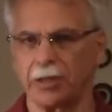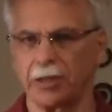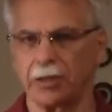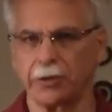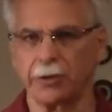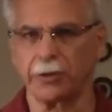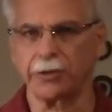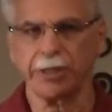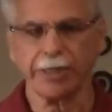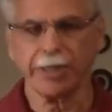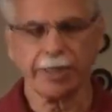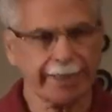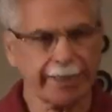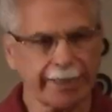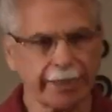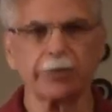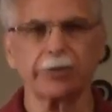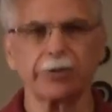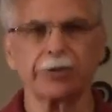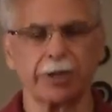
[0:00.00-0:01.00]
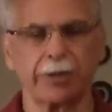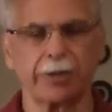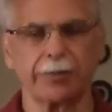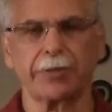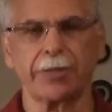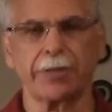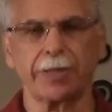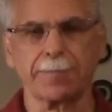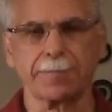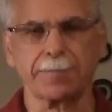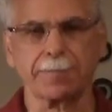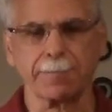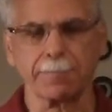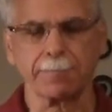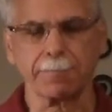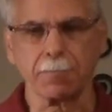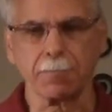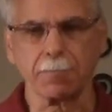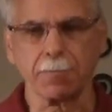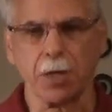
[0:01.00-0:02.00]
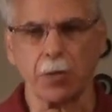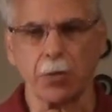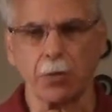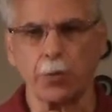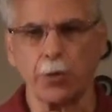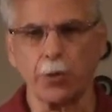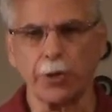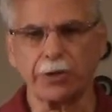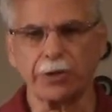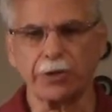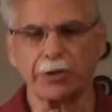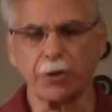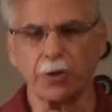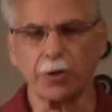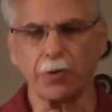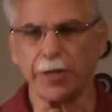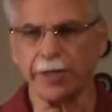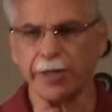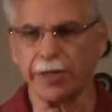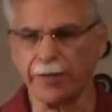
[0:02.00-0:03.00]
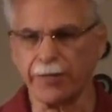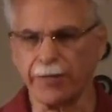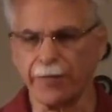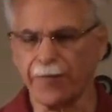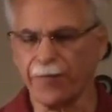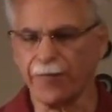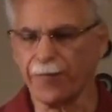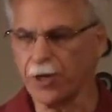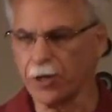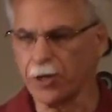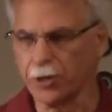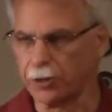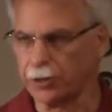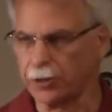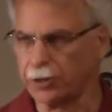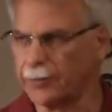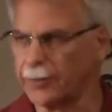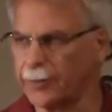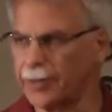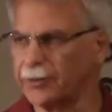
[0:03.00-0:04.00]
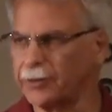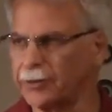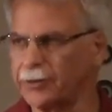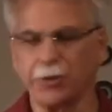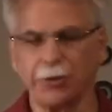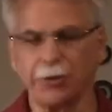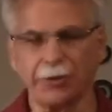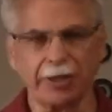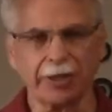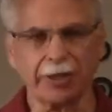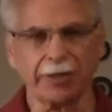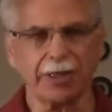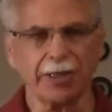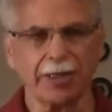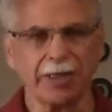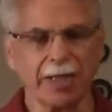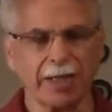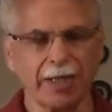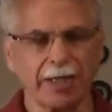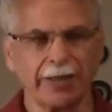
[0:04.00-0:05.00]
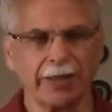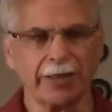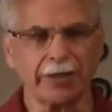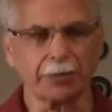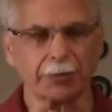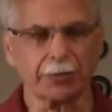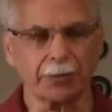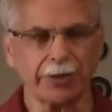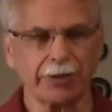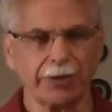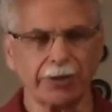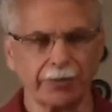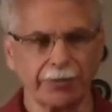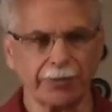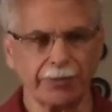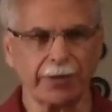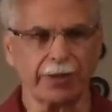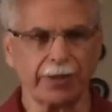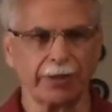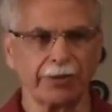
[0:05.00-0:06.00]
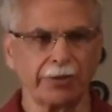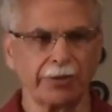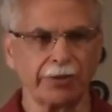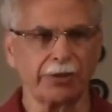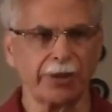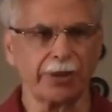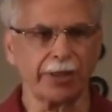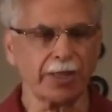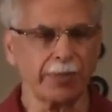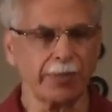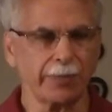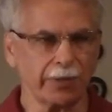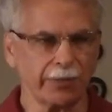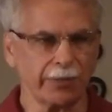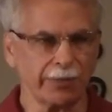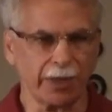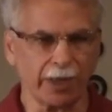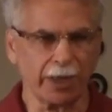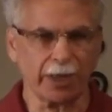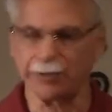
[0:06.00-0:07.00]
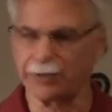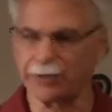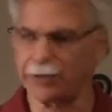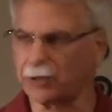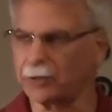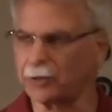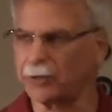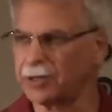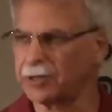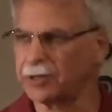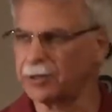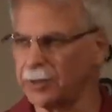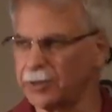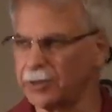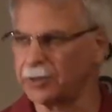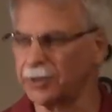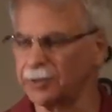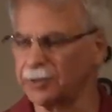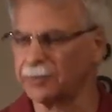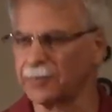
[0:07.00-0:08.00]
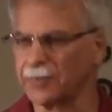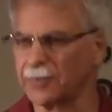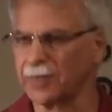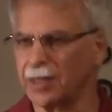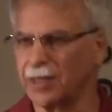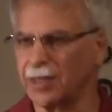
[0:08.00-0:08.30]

learn to tackle something which so many fear about doing, and that's raising funds so they can be involved in the Great Commission.